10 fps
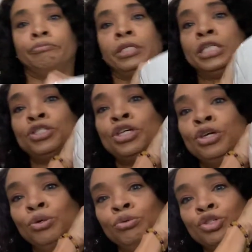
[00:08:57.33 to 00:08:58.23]
it's
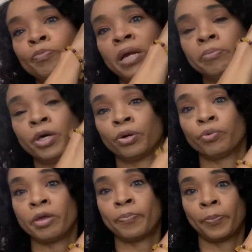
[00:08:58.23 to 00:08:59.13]
huge, but I'm going to
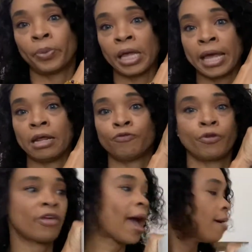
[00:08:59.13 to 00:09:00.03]
replant it for
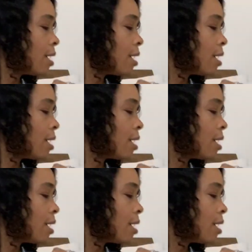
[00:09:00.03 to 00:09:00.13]
that.